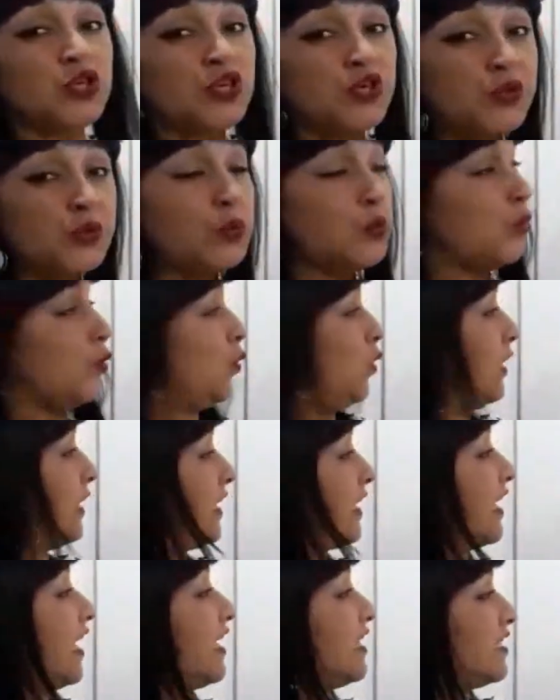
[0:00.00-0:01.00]
you
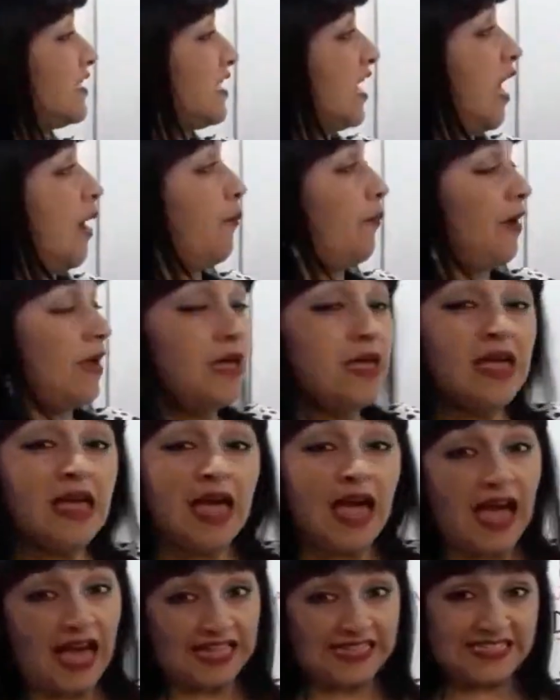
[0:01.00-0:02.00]
get up
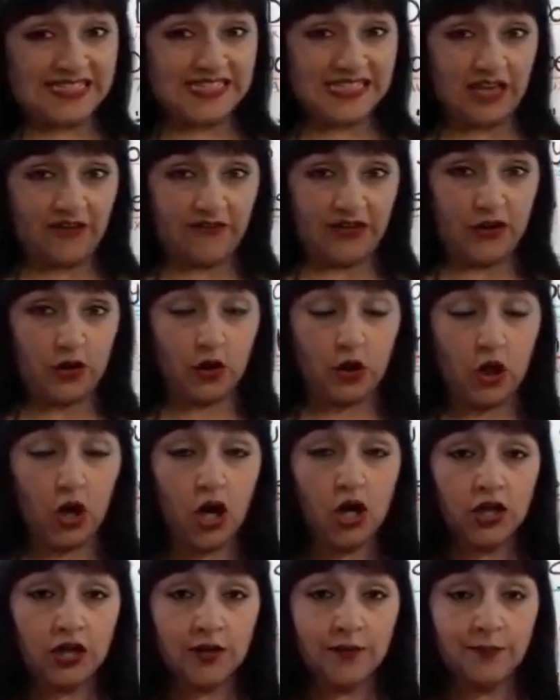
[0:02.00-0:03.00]
at 7
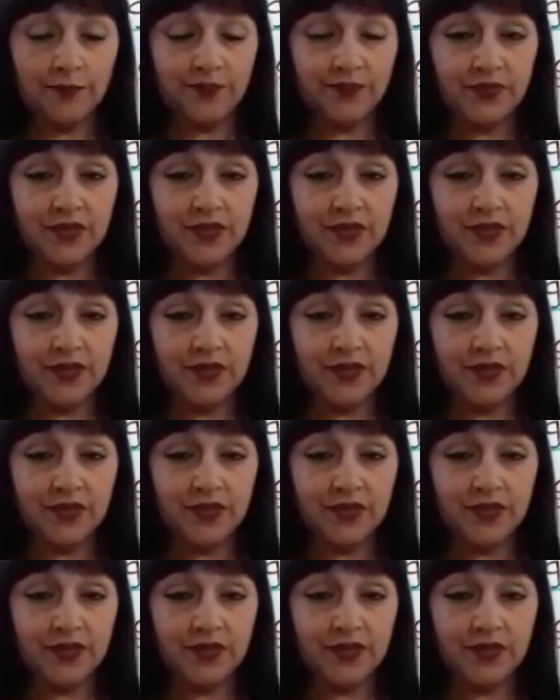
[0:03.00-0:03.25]
o'clock?